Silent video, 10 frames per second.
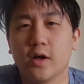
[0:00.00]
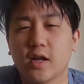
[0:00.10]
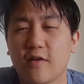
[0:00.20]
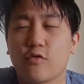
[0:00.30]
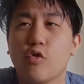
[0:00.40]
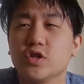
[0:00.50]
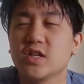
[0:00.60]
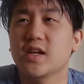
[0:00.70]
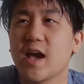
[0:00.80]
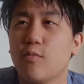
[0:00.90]
Like, of course he's
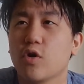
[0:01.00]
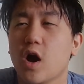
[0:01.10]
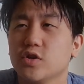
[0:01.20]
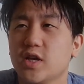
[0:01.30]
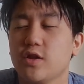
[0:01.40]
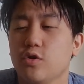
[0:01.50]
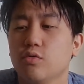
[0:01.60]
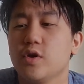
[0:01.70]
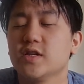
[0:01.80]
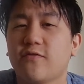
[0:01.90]
gonna get more girls than you.
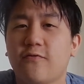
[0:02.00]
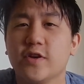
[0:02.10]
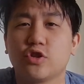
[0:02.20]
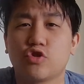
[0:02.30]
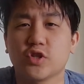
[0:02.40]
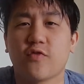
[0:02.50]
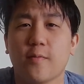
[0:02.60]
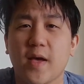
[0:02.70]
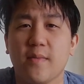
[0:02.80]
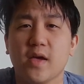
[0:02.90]
He's a he's a trust
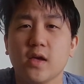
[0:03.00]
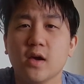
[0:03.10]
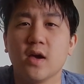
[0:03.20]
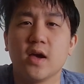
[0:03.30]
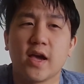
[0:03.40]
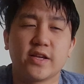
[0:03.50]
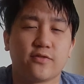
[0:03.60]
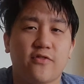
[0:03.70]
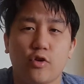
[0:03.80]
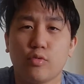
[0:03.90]
fund baby. He's in
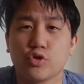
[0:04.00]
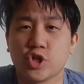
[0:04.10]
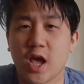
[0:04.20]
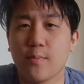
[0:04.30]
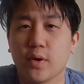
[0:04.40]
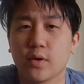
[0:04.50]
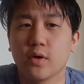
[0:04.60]
phenomenal shape.